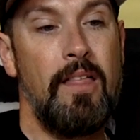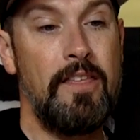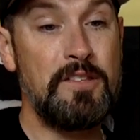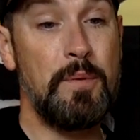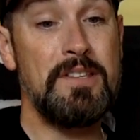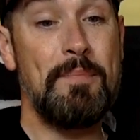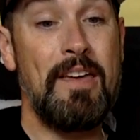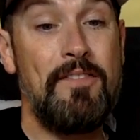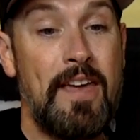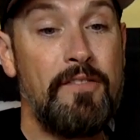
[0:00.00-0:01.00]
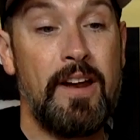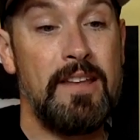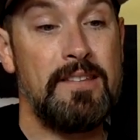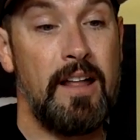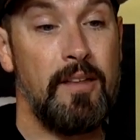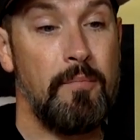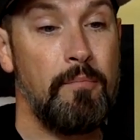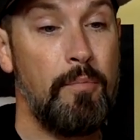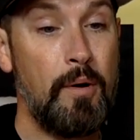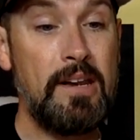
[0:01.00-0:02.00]
This one's my favorite, I tell him,
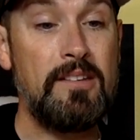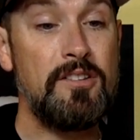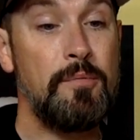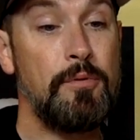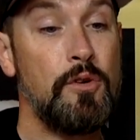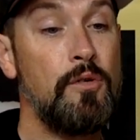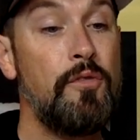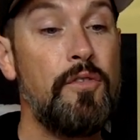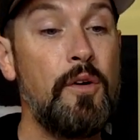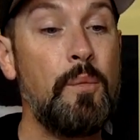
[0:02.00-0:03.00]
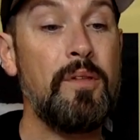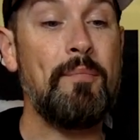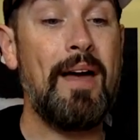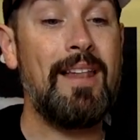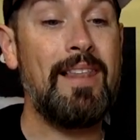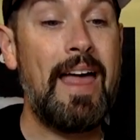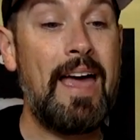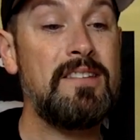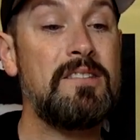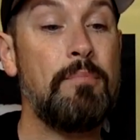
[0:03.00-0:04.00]
pointing to the balloon filled with my
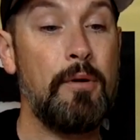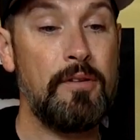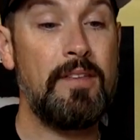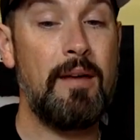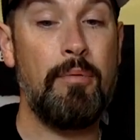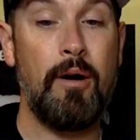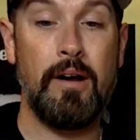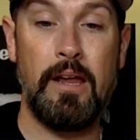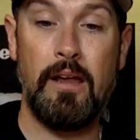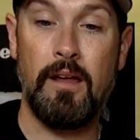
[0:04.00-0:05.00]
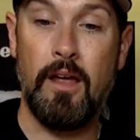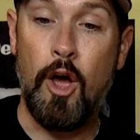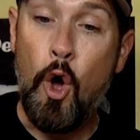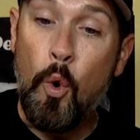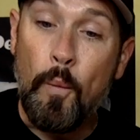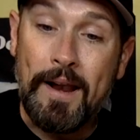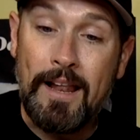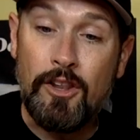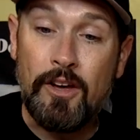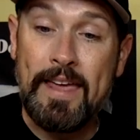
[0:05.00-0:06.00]
last birthday party. When I
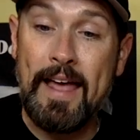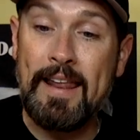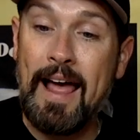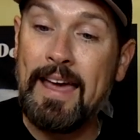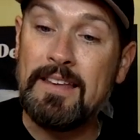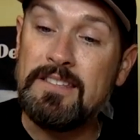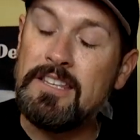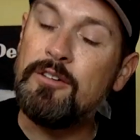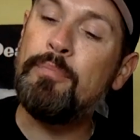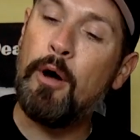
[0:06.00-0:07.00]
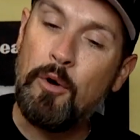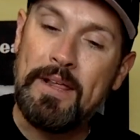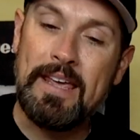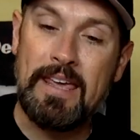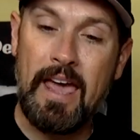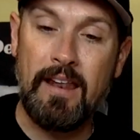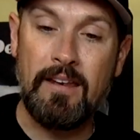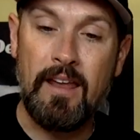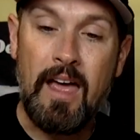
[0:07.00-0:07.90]
look at it, I can see the pony again.